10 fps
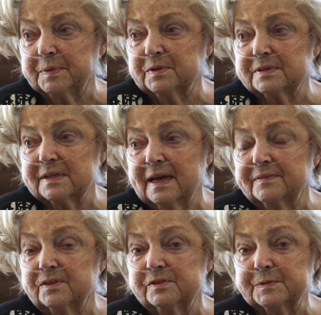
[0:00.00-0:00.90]
because I
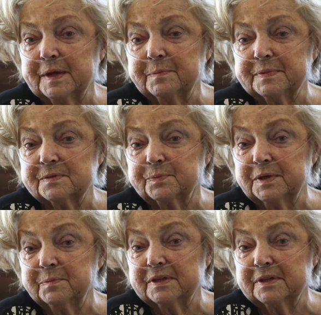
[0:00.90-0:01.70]
had the newspapers pretty